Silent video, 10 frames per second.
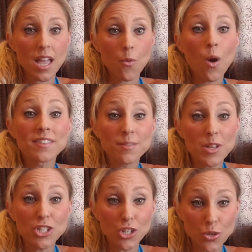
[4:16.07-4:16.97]
wants
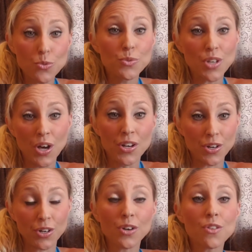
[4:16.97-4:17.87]
me to use on
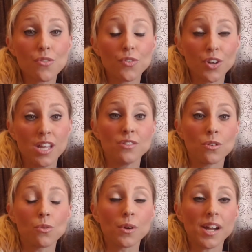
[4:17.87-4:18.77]
earth for his
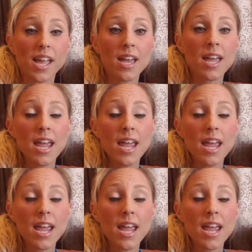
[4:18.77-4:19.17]
glory.